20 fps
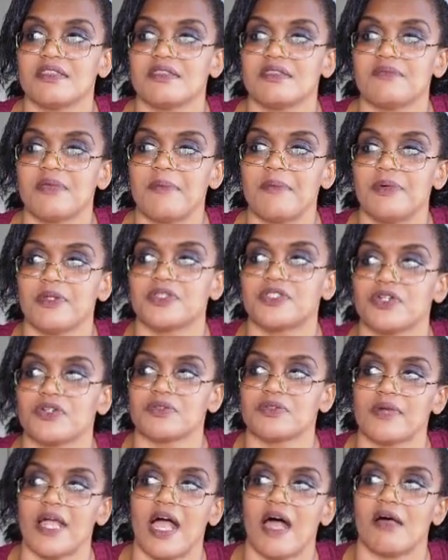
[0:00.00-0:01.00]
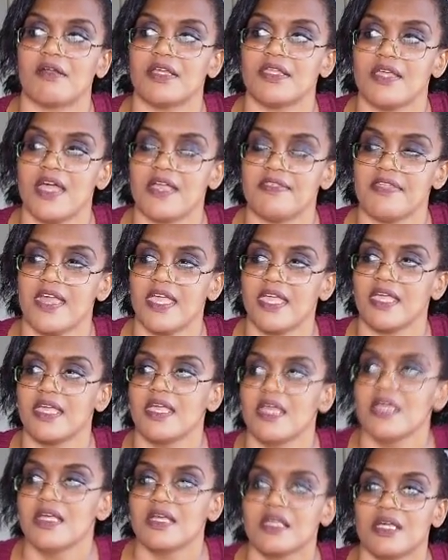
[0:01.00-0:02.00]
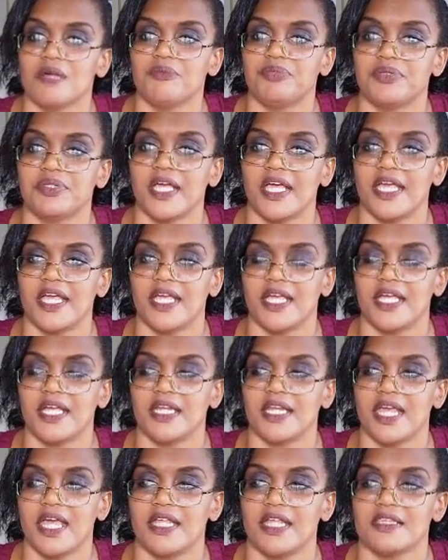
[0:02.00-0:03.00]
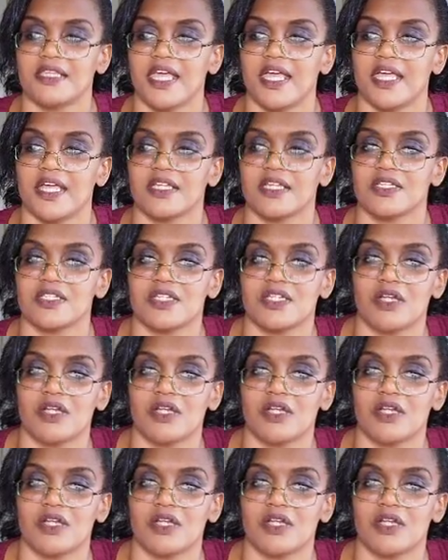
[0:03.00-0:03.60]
people turn around and they complain and they,